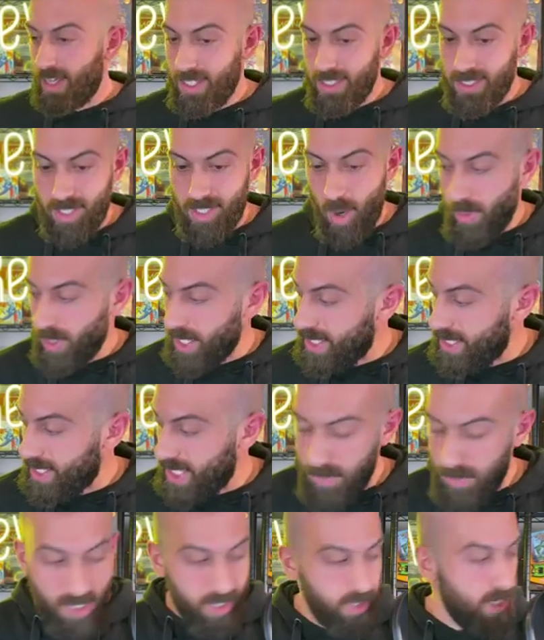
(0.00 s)
So we're going to
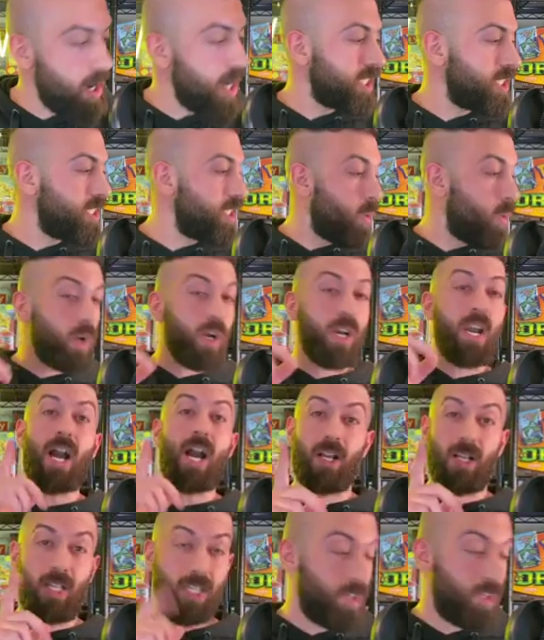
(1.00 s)
keep it. Actually, no, we're not
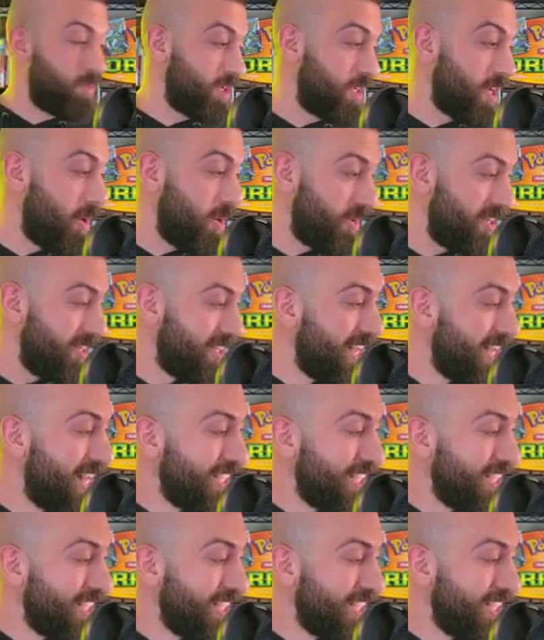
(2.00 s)
going to keep it going.